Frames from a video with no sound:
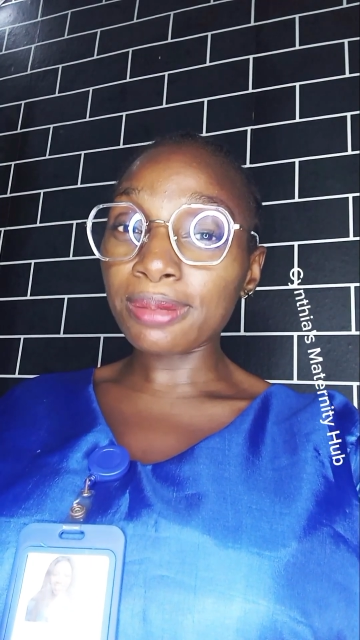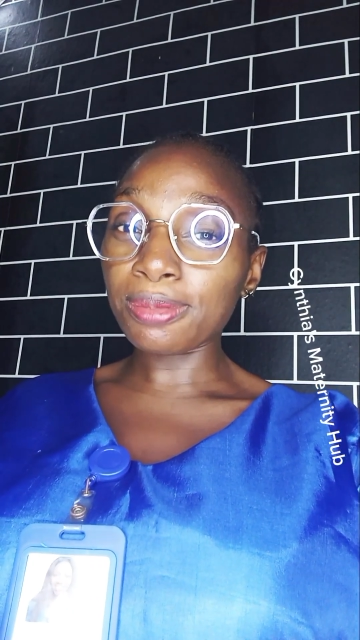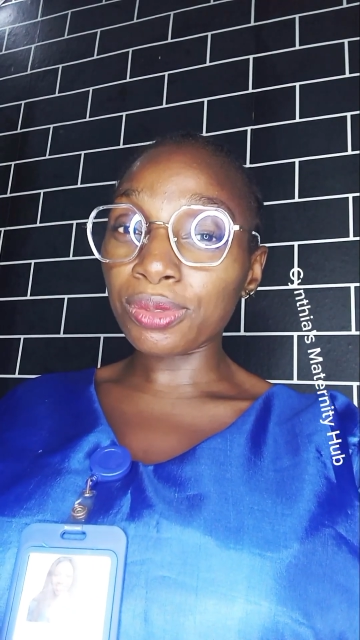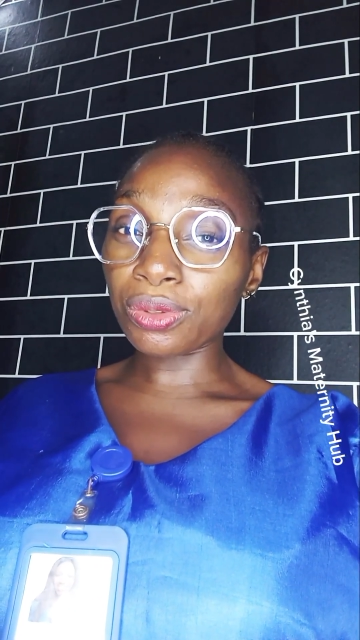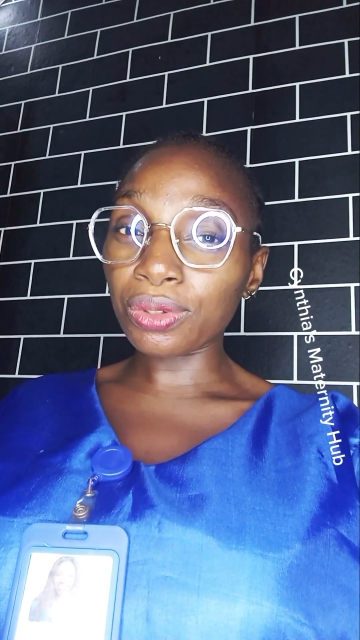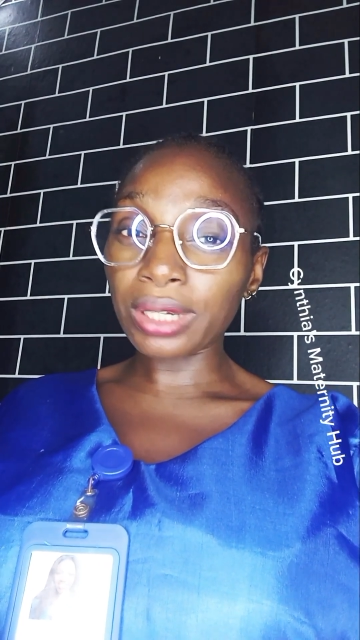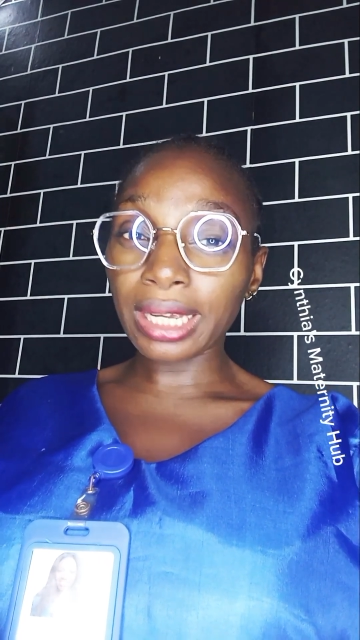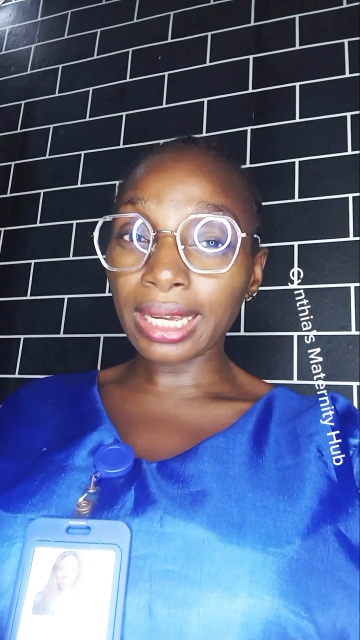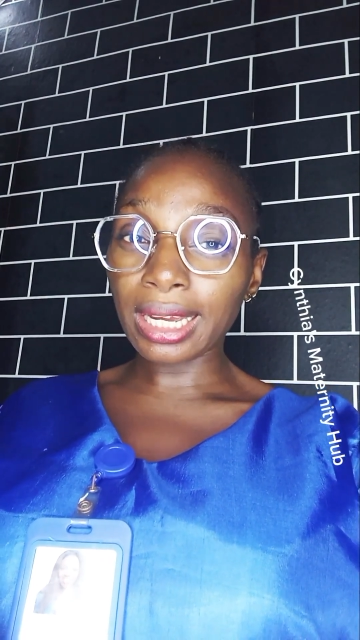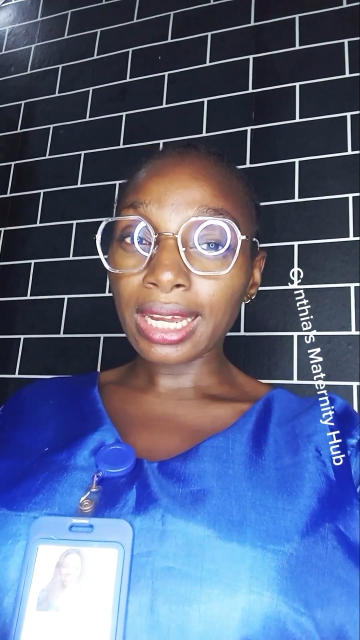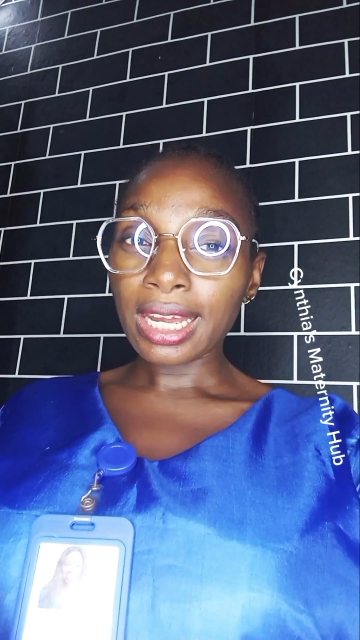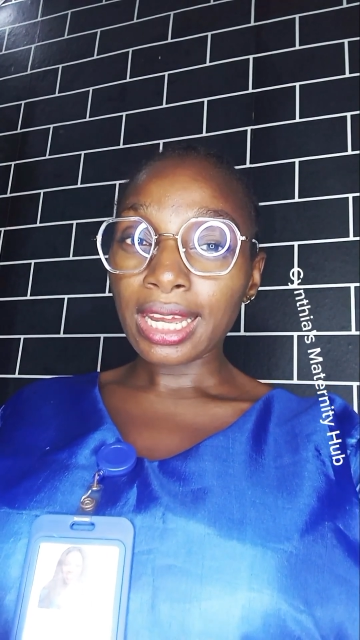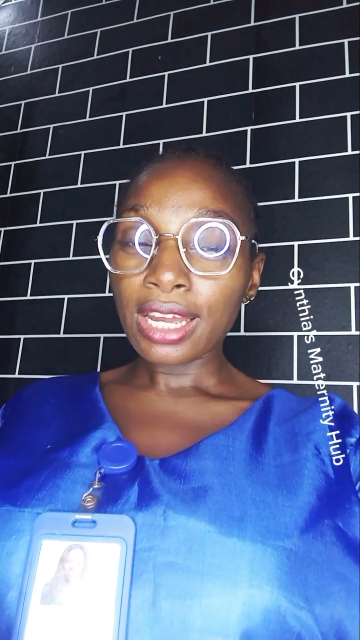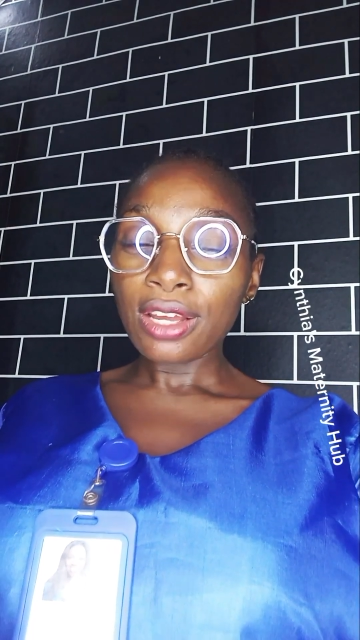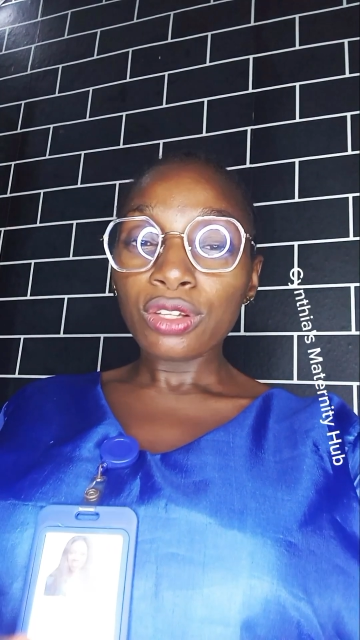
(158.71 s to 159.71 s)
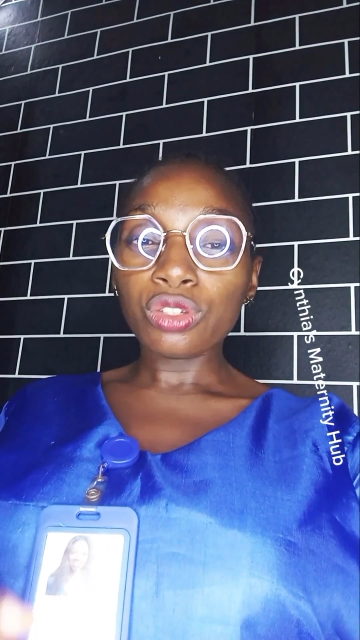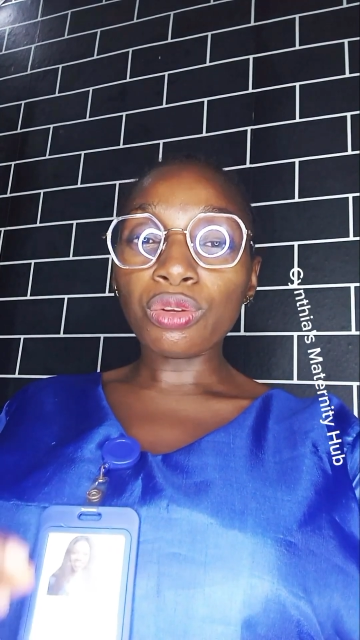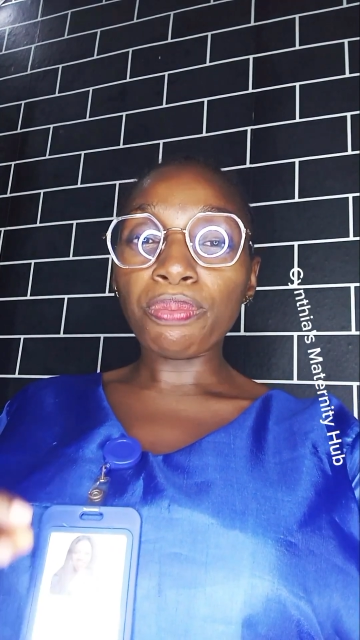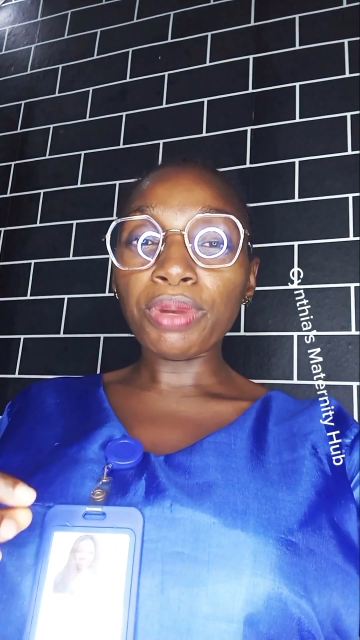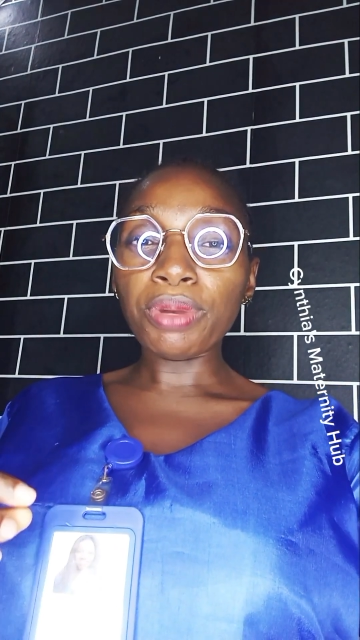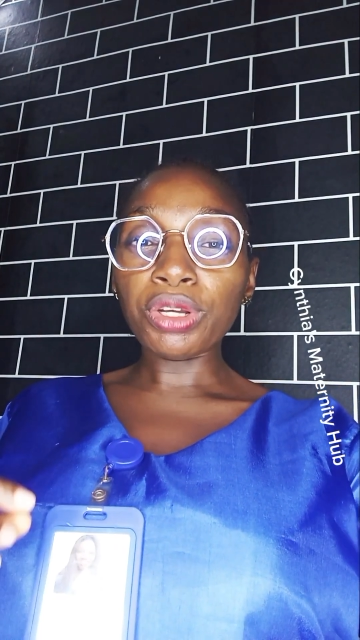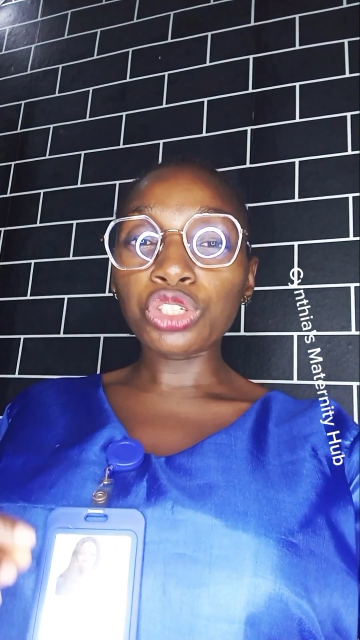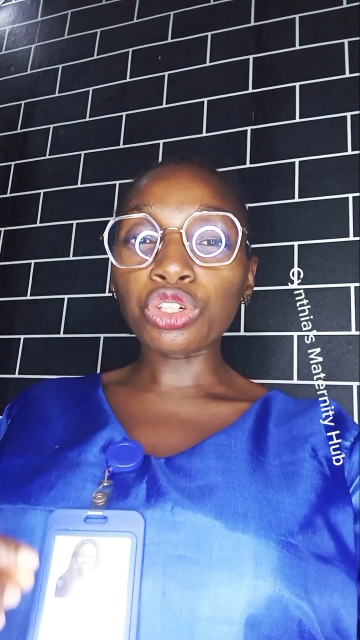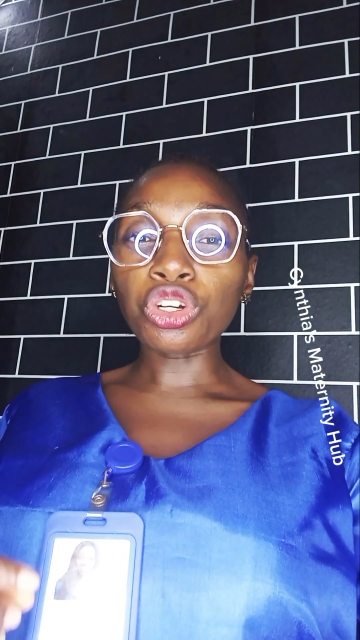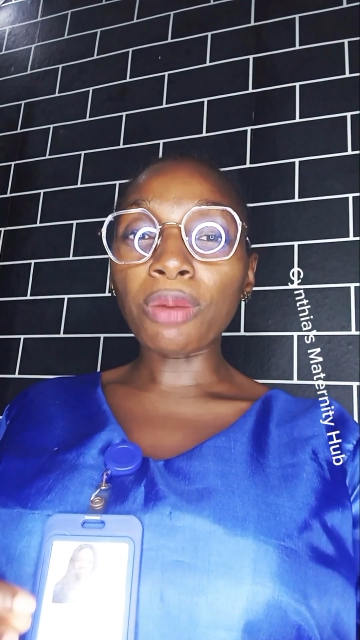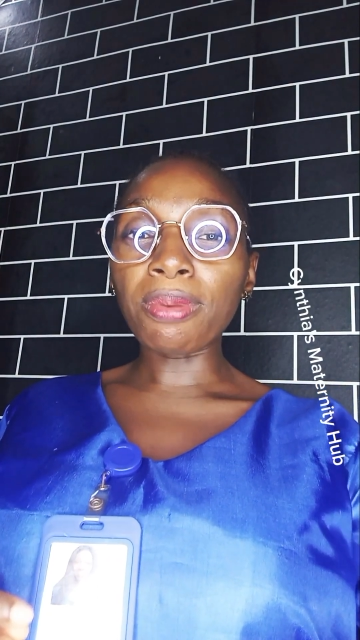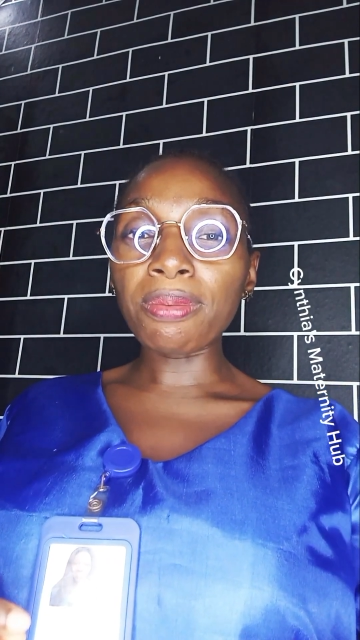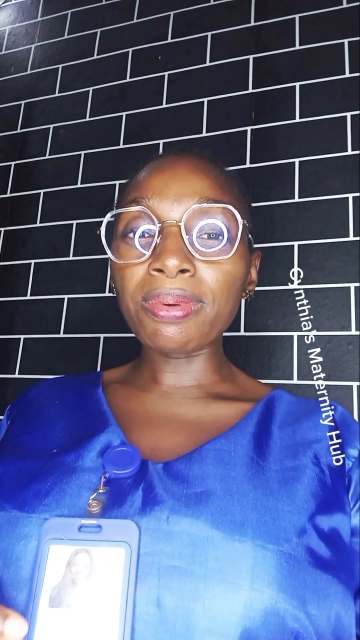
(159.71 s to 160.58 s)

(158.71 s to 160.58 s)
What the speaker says: Okay, so make sure your baby is